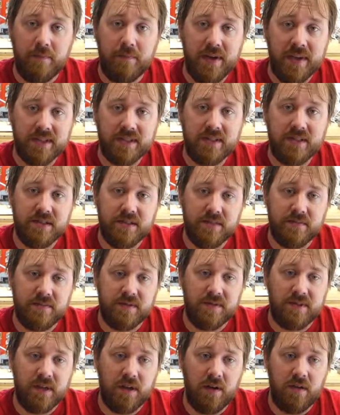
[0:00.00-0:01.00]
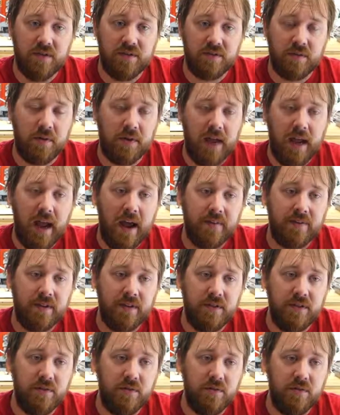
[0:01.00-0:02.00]
pistons themselves, we're going to have to
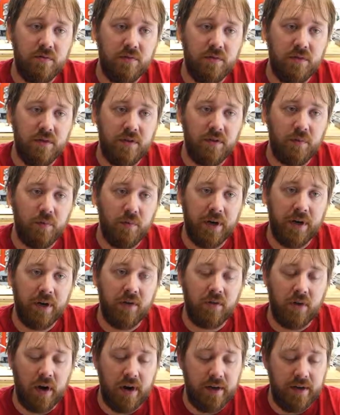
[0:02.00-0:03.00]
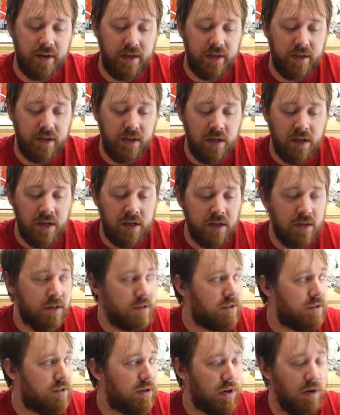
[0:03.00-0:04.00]
do the ring grinding.
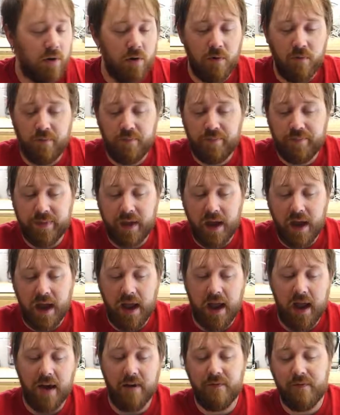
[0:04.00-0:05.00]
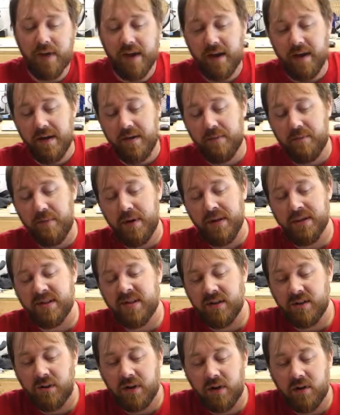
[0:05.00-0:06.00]
So I have a
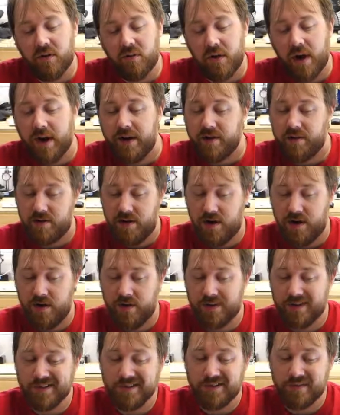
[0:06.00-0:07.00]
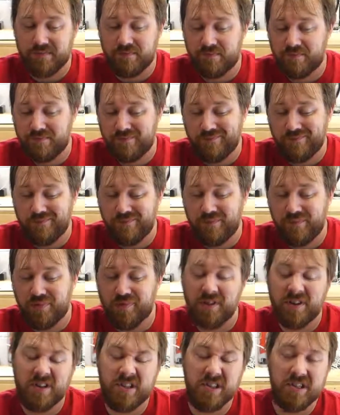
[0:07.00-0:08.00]
piston ring grinder here. This is
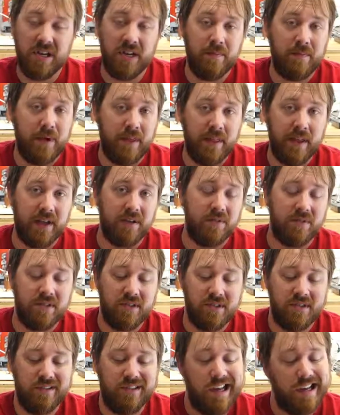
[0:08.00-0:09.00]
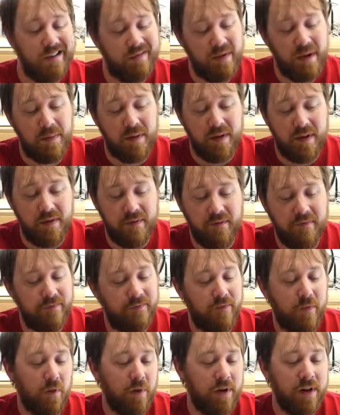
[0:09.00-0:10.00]
pretty cheap. I think this is like maybe
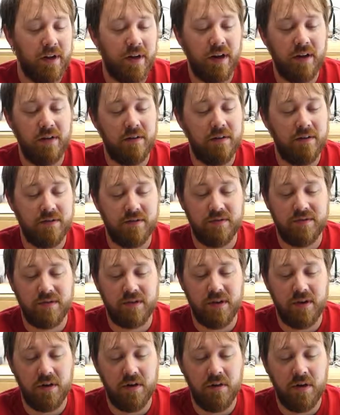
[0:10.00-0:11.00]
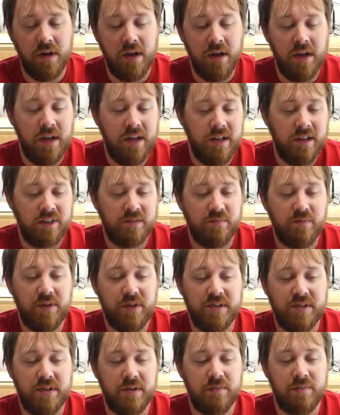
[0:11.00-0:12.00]
$40 or so. It's
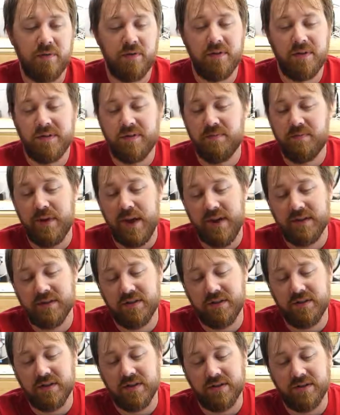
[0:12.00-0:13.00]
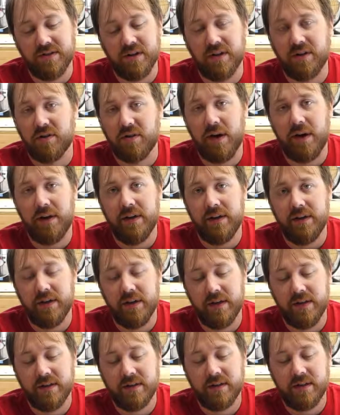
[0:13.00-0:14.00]
pretty simple. It's basically just a grinding
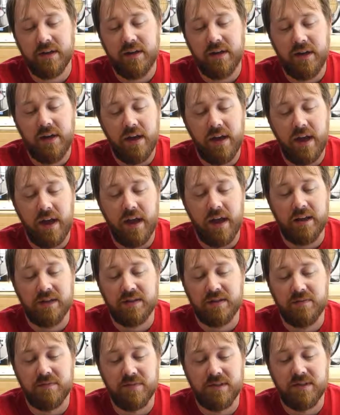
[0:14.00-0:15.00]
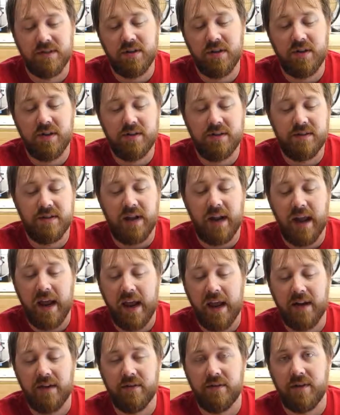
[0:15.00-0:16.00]
disc and some studs and a
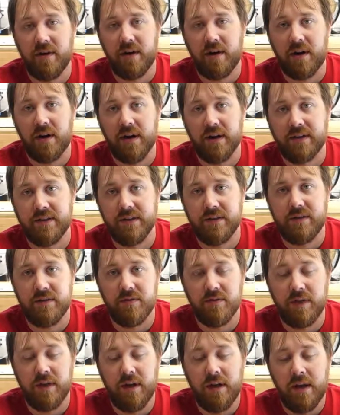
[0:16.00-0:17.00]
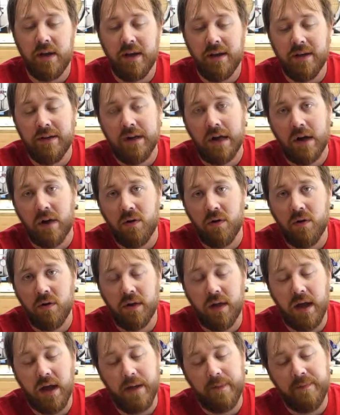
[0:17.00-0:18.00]
handle here connected to it. Not a whole
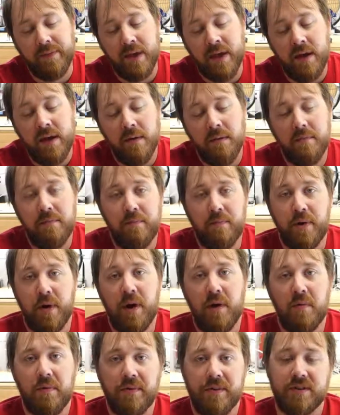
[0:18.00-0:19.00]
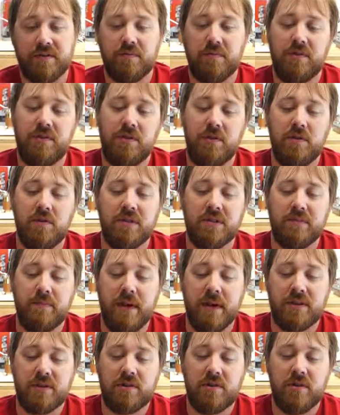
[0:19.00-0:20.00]
lot. But what this will do is
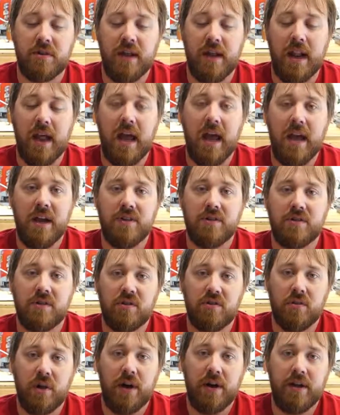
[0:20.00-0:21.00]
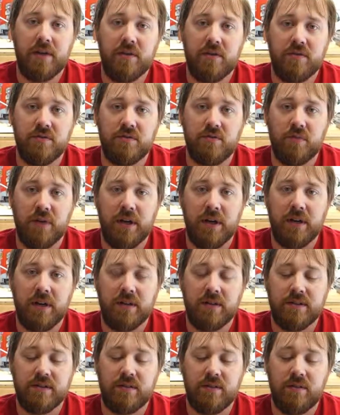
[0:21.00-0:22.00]
make sure that as you're grinding those
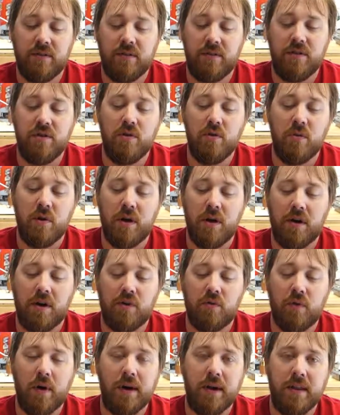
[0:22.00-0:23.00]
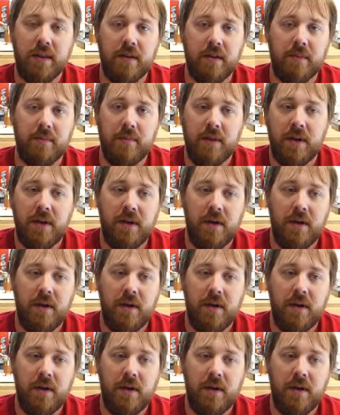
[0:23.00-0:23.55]
rings, you are grinding them